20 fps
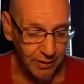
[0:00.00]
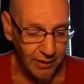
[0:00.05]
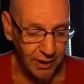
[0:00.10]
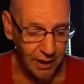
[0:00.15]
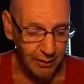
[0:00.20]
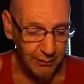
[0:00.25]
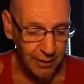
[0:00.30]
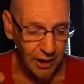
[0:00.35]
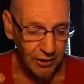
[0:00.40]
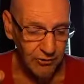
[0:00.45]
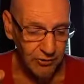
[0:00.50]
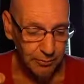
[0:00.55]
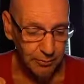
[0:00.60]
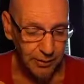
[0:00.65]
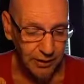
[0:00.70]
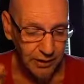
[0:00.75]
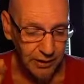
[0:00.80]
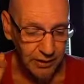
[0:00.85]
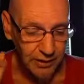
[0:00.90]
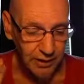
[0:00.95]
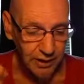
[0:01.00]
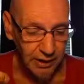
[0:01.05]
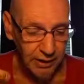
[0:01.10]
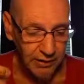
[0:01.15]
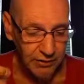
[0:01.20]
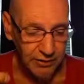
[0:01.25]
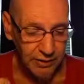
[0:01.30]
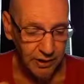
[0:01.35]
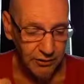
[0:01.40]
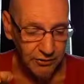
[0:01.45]
amoxapine,
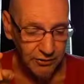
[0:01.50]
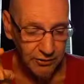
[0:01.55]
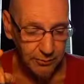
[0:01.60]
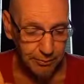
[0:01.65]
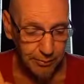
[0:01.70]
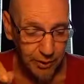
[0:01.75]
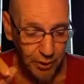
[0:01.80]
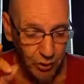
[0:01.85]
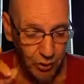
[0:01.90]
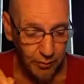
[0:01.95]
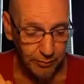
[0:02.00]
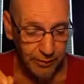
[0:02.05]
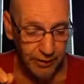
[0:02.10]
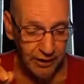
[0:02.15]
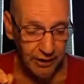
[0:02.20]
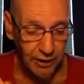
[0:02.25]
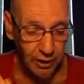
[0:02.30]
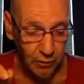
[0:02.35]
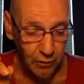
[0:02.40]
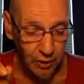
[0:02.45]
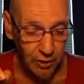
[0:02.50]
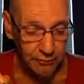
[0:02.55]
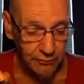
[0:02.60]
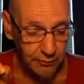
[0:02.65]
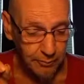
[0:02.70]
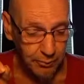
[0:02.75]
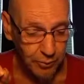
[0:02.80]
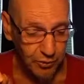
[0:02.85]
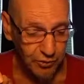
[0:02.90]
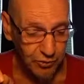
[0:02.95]
and desipyramine are
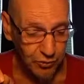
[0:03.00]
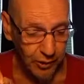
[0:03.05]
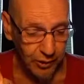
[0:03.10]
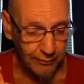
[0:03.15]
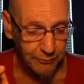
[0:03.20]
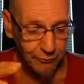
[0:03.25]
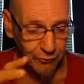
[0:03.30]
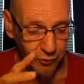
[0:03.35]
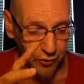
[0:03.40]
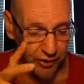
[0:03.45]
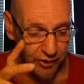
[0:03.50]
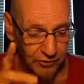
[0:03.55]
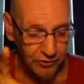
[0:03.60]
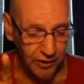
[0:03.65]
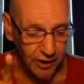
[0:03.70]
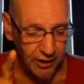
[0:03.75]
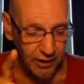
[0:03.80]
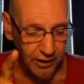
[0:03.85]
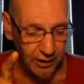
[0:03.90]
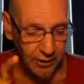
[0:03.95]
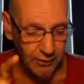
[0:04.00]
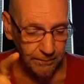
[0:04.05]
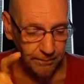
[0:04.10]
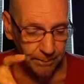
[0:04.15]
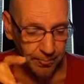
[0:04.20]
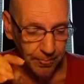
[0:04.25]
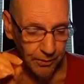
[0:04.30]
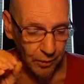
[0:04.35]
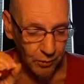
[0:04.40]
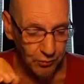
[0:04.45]
often prescribed for anxiety,
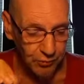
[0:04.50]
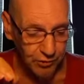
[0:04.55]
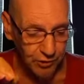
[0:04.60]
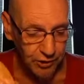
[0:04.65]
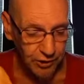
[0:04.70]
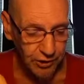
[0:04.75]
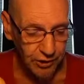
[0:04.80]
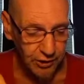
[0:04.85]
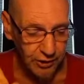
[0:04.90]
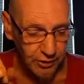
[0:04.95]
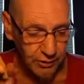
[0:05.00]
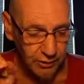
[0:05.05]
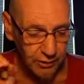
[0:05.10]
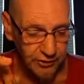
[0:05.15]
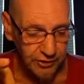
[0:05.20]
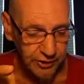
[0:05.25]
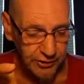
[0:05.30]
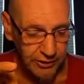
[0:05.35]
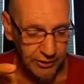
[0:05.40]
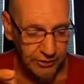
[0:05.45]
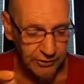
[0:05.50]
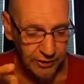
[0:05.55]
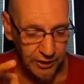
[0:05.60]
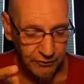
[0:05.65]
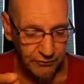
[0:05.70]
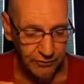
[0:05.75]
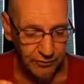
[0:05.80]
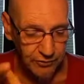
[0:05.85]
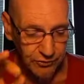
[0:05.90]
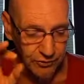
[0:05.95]
OCD, attention
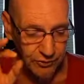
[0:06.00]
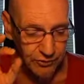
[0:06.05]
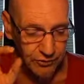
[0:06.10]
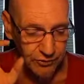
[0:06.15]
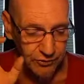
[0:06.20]
deficit